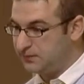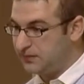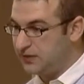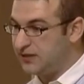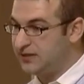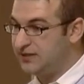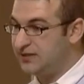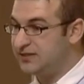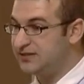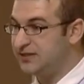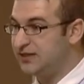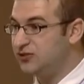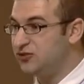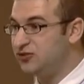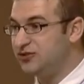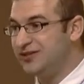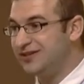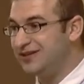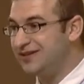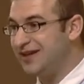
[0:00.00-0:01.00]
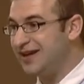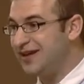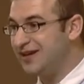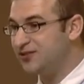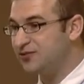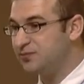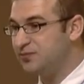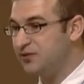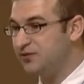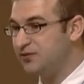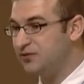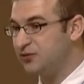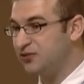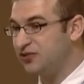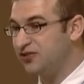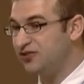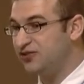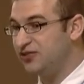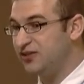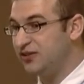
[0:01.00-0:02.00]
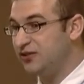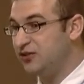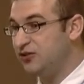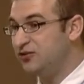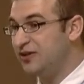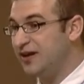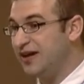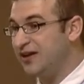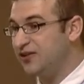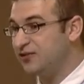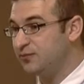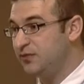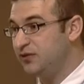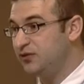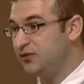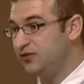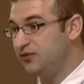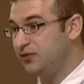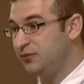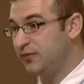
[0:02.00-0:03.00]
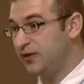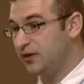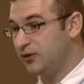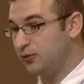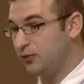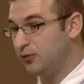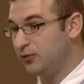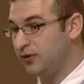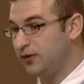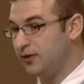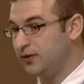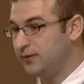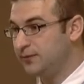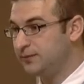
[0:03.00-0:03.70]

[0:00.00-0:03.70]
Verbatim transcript: And he said, You didn't ask me if it was a sin, you asked me to see my glory.